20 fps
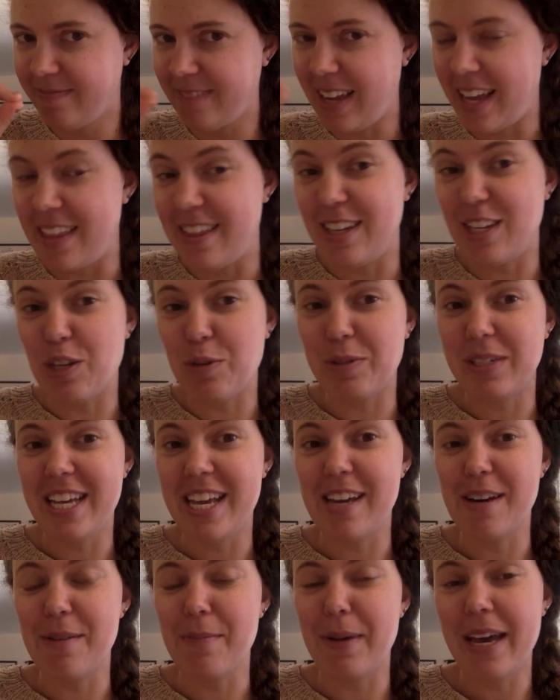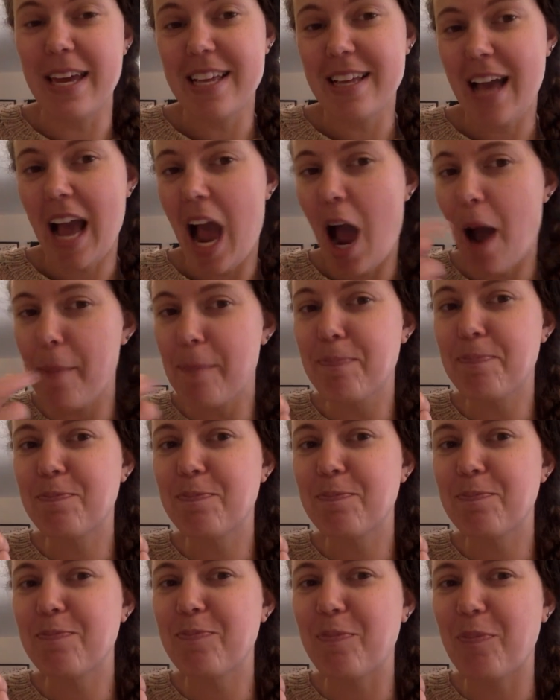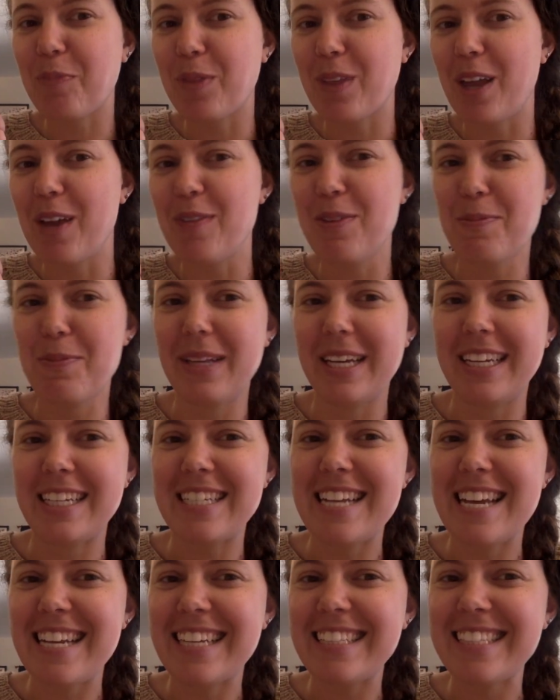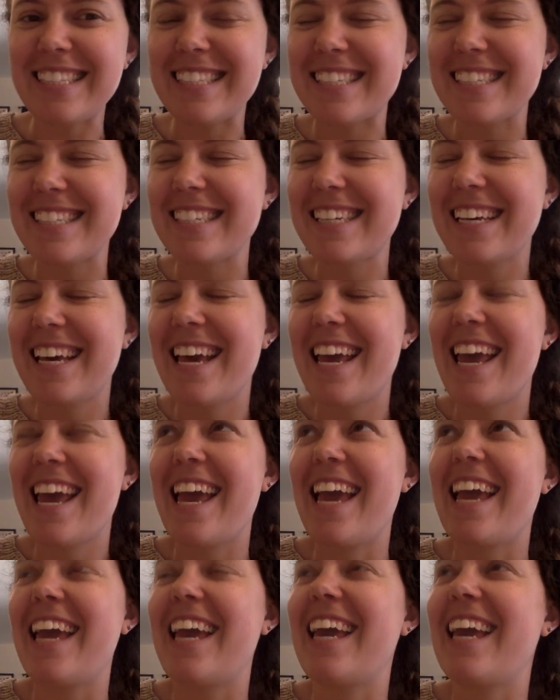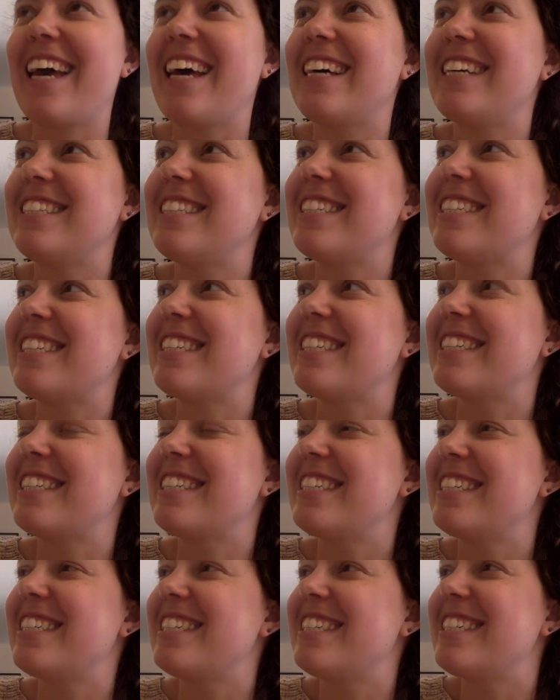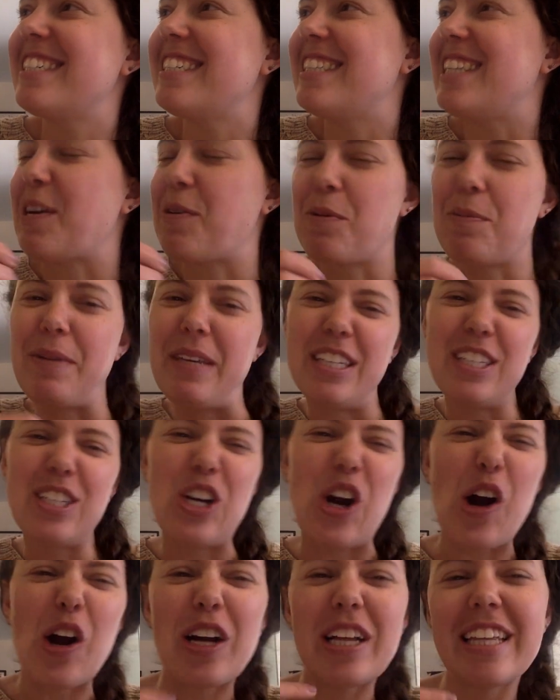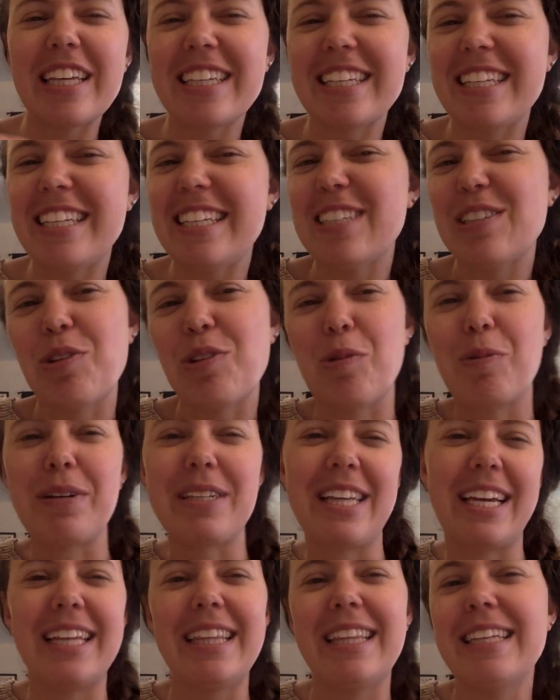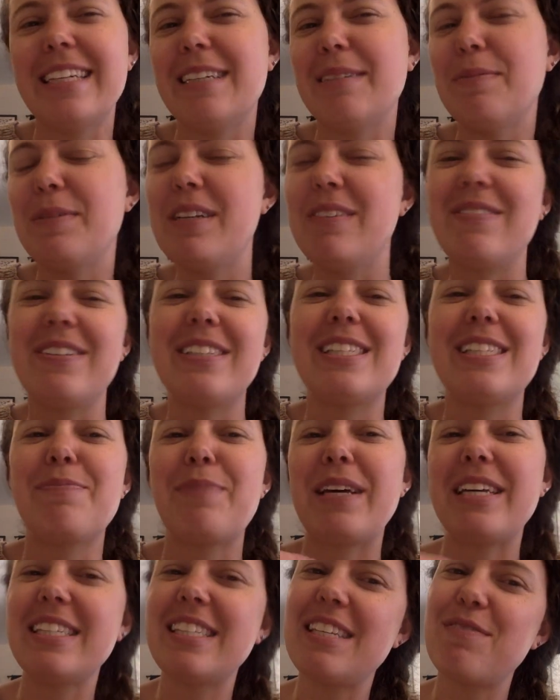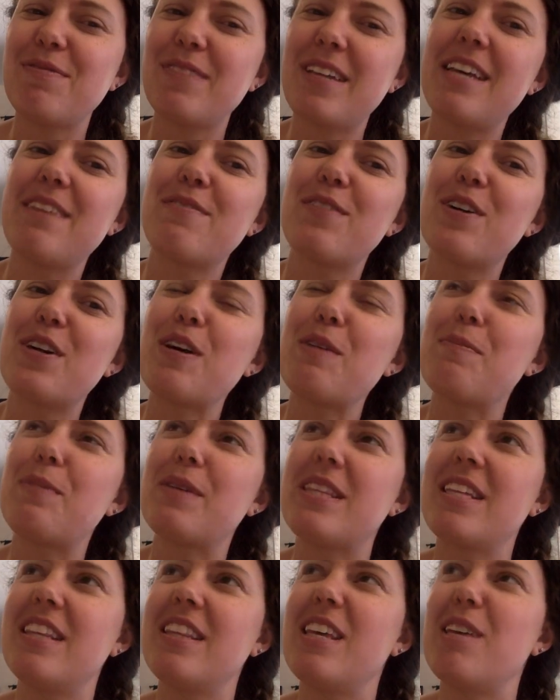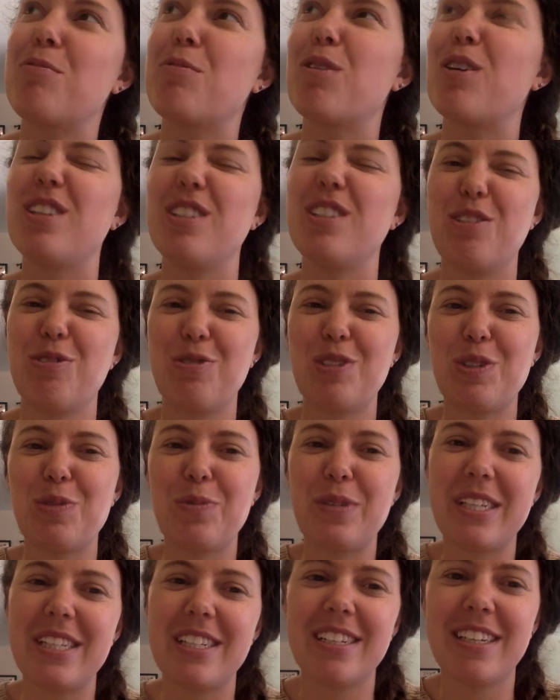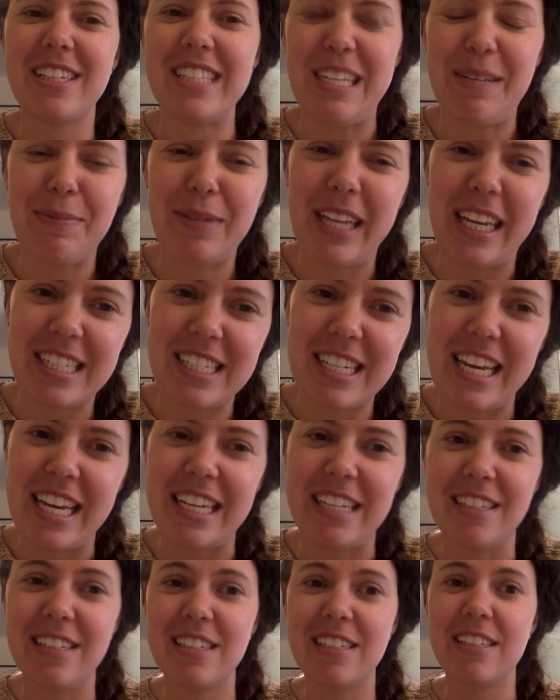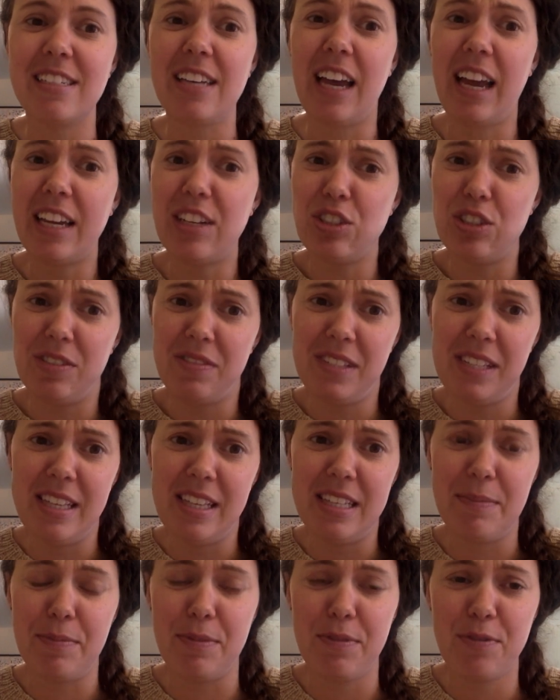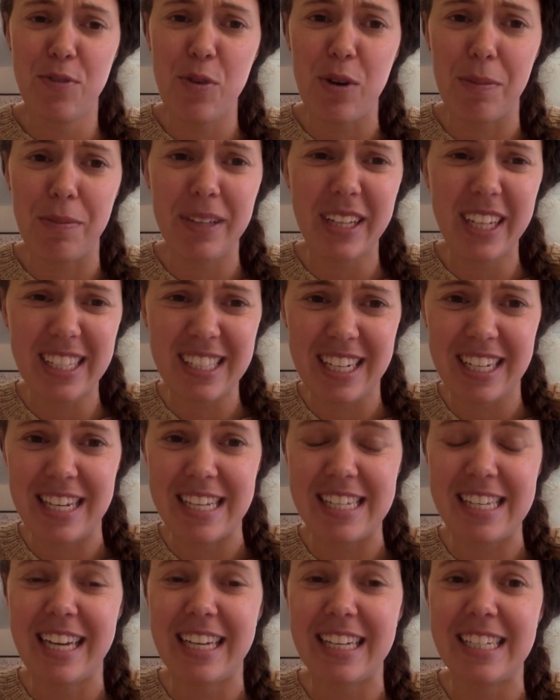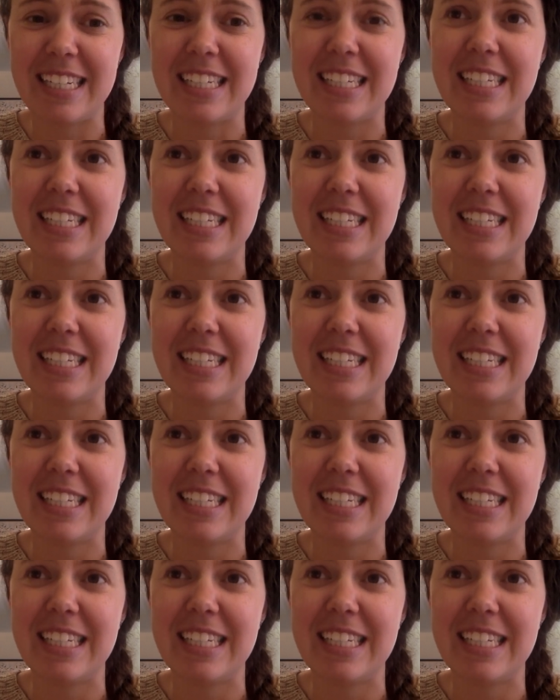And then you would take a bite of the plantains, and they would be garlicky, so there was like a little bit of a spicy flavor, but then they were also sweet because a plantain, I should have said this before, a plantain is like